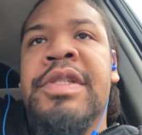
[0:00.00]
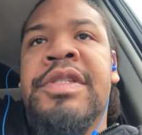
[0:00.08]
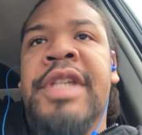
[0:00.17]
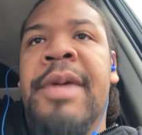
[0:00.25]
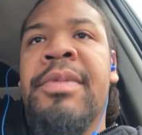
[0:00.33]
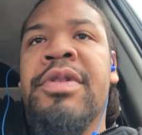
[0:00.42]

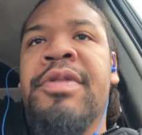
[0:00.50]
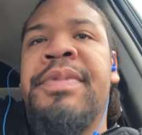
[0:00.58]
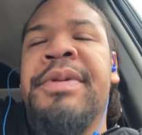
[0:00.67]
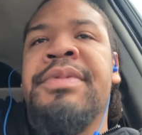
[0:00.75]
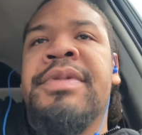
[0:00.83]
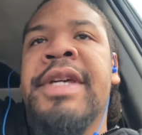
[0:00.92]
Shame on the
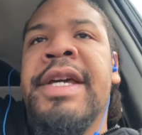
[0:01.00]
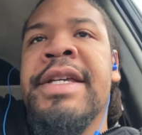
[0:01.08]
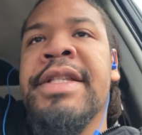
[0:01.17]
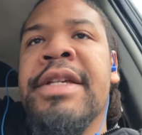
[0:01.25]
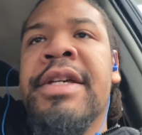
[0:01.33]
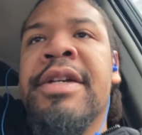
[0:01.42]
people
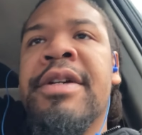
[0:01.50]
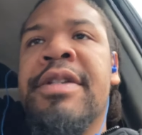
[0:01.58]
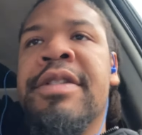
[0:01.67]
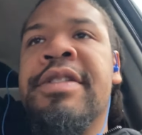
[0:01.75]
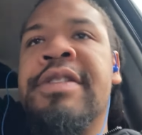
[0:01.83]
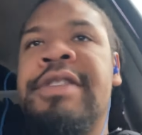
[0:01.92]
that
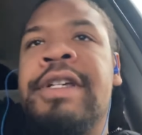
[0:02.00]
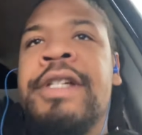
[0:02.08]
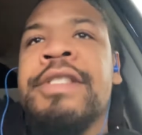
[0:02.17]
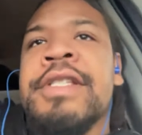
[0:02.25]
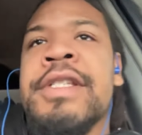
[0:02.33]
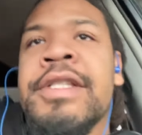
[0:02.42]

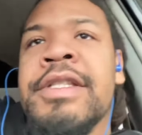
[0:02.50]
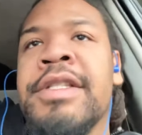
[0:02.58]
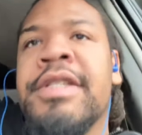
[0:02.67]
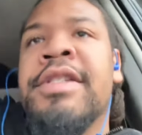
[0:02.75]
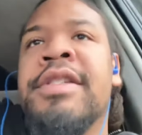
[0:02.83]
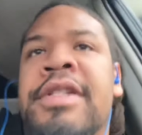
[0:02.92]
does it
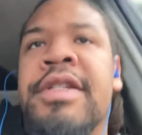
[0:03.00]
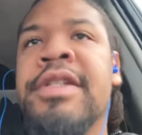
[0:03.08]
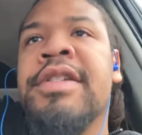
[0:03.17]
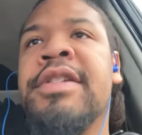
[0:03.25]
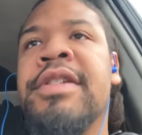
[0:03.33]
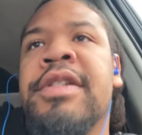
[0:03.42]

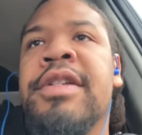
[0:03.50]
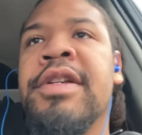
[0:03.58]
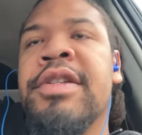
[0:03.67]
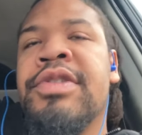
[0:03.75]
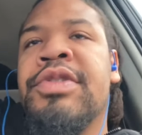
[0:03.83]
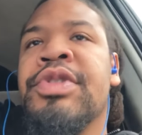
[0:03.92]

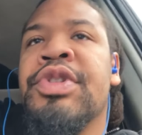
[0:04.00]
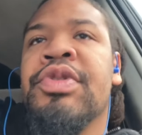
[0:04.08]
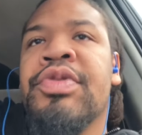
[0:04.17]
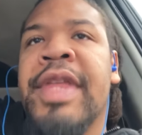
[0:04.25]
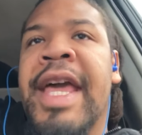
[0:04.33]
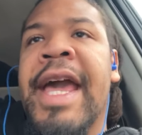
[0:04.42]
to
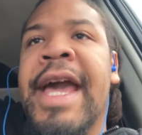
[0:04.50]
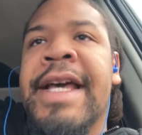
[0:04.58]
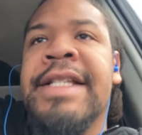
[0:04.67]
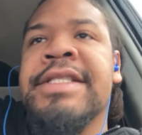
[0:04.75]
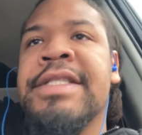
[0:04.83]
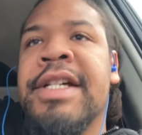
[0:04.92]
you, that
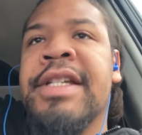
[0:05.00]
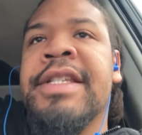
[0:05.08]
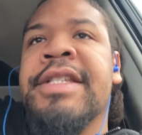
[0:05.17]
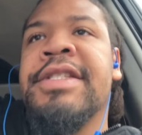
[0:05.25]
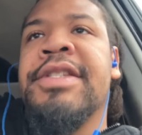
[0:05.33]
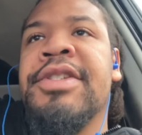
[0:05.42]
has done
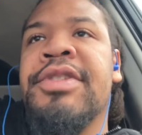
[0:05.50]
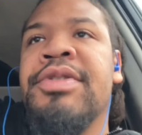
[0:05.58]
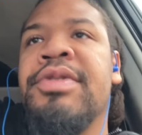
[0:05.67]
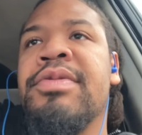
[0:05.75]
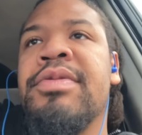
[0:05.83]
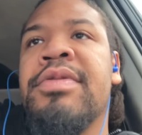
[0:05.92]
it to
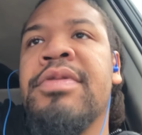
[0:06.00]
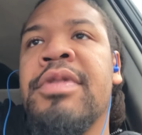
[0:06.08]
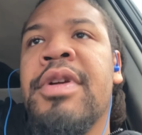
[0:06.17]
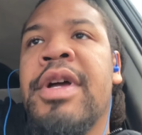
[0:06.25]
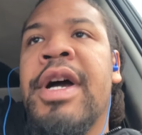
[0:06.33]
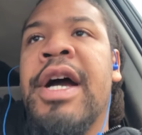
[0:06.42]
you.
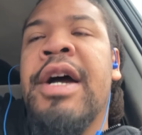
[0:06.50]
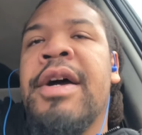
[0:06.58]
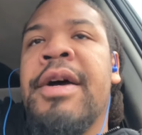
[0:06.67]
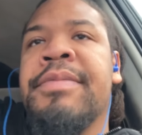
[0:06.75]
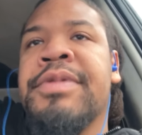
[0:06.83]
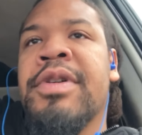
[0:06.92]

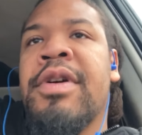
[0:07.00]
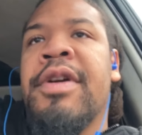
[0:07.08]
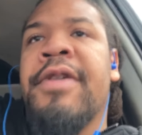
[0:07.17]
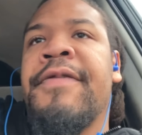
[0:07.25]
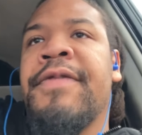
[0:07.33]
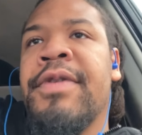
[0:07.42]
Uh, I'm
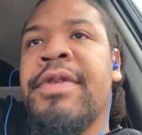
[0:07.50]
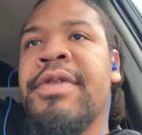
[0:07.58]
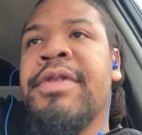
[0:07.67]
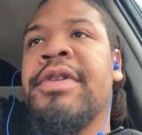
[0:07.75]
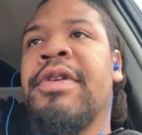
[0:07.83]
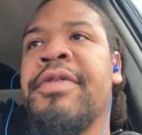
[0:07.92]
sorry
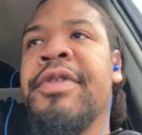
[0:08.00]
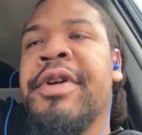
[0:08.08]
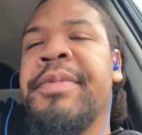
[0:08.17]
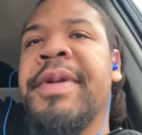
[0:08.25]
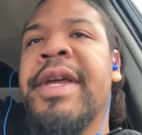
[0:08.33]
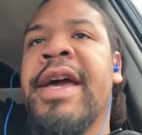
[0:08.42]
for on
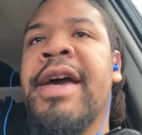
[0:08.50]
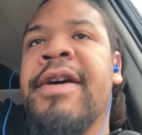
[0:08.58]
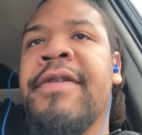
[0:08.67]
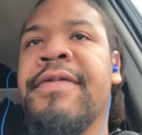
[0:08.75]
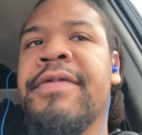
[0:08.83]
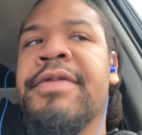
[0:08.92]
their
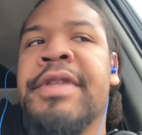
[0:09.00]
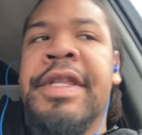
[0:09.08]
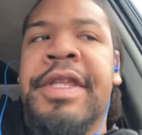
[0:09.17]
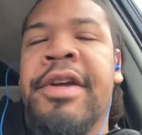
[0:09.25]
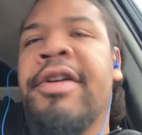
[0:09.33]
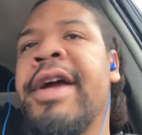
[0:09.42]
behalf
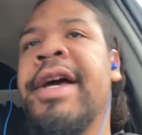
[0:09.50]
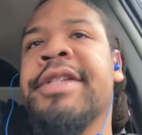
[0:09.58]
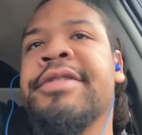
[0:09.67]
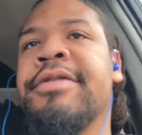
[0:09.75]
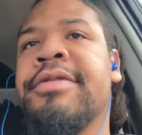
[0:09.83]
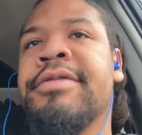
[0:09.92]
that they're
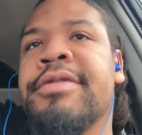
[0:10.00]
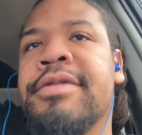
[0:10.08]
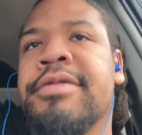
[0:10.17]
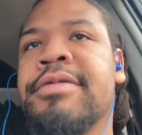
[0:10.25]
assholes.